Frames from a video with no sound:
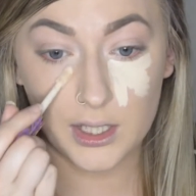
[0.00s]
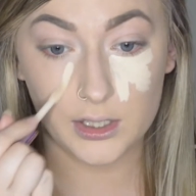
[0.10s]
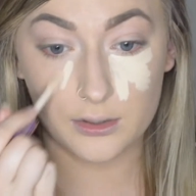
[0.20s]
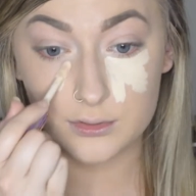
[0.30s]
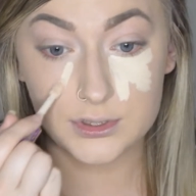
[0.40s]

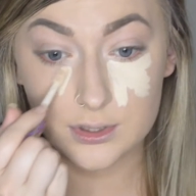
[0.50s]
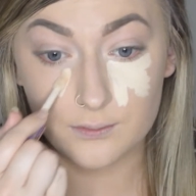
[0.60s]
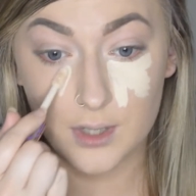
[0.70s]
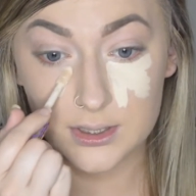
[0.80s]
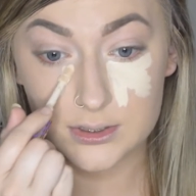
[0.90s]
used to
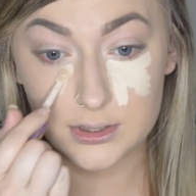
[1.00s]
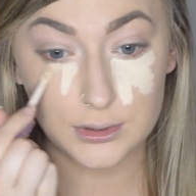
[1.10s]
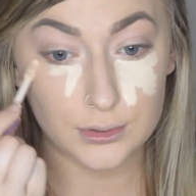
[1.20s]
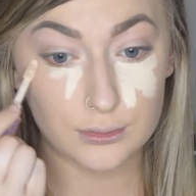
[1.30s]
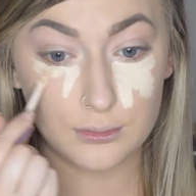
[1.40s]
want
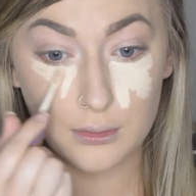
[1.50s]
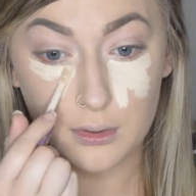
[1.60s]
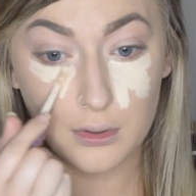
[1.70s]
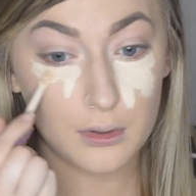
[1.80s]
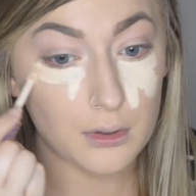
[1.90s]
to
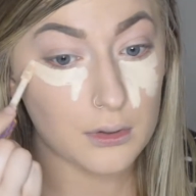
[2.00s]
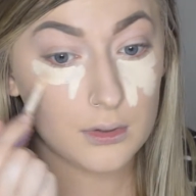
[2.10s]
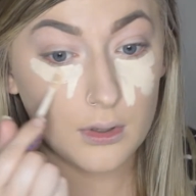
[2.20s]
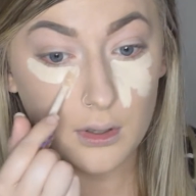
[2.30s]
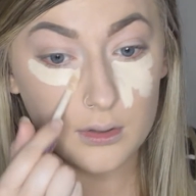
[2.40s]

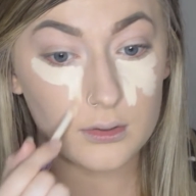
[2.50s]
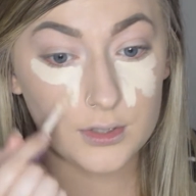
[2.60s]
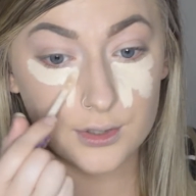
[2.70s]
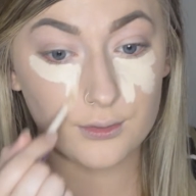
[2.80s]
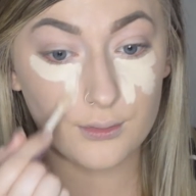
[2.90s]

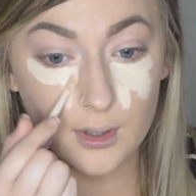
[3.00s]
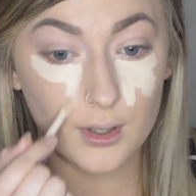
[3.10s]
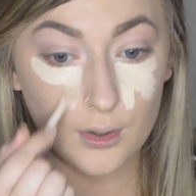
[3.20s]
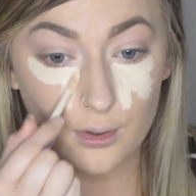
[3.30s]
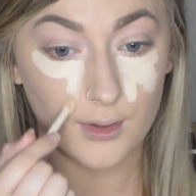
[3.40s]
do
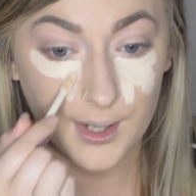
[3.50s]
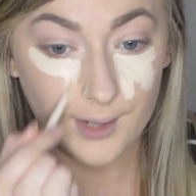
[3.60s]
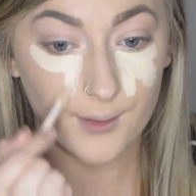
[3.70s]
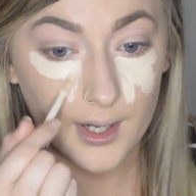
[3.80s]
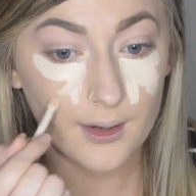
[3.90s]

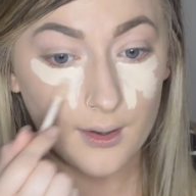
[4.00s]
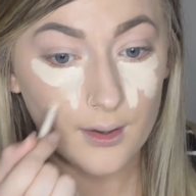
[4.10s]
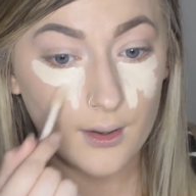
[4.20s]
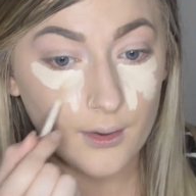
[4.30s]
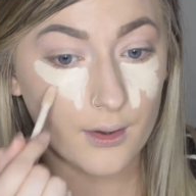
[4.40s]
culinary.
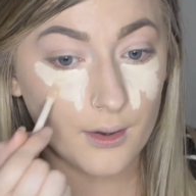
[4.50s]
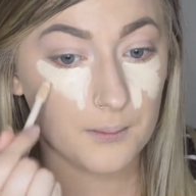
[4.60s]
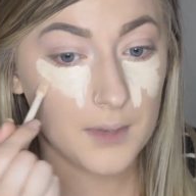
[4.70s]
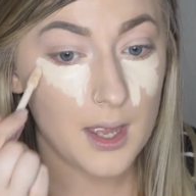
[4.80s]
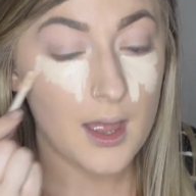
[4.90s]

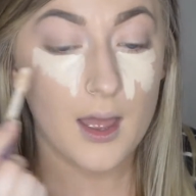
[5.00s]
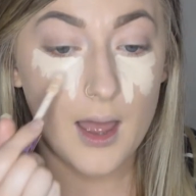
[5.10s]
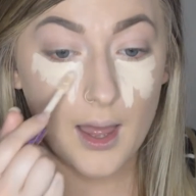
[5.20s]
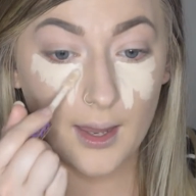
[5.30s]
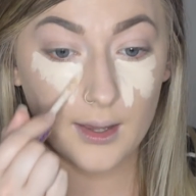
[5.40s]

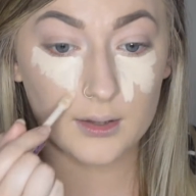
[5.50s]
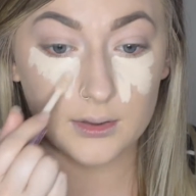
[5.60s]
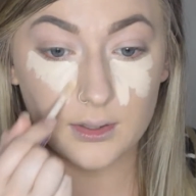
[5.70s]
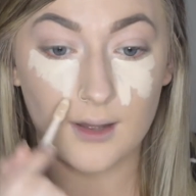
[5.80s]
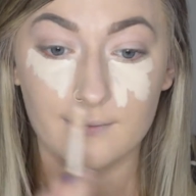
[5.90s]
I
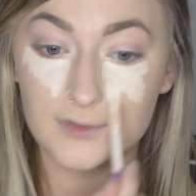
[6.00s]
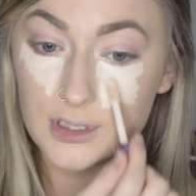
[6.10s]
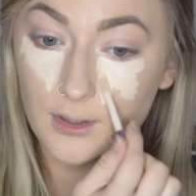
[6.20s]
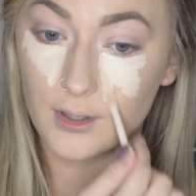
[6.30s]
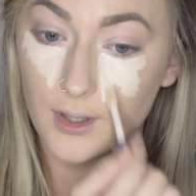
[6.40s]
love
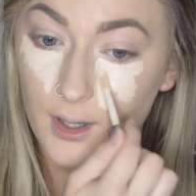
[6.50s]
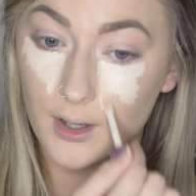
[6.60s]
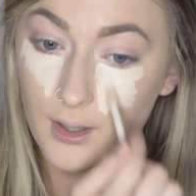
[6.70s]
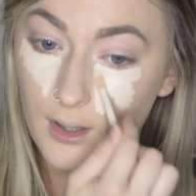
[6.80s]
to cook.